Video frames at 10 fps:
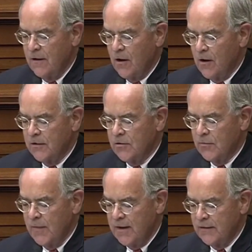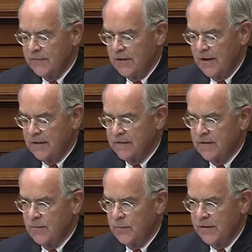Are your mail delays
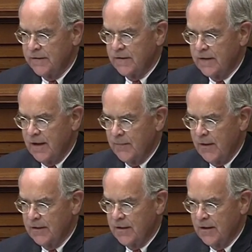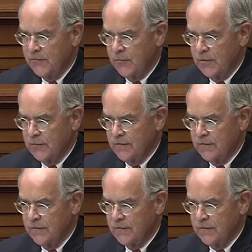implicit campaign contributions?